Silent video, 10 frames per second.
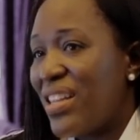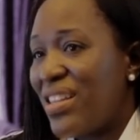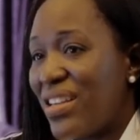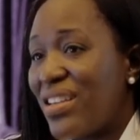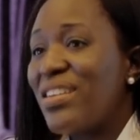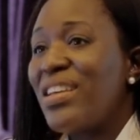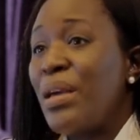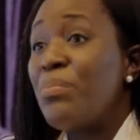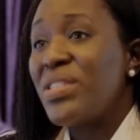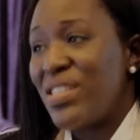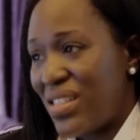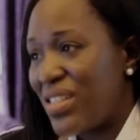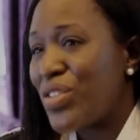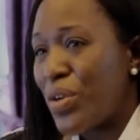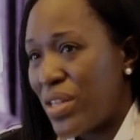the impetus
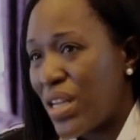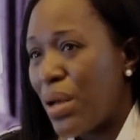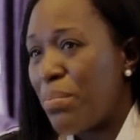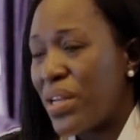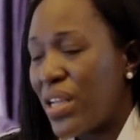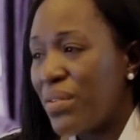to start the company.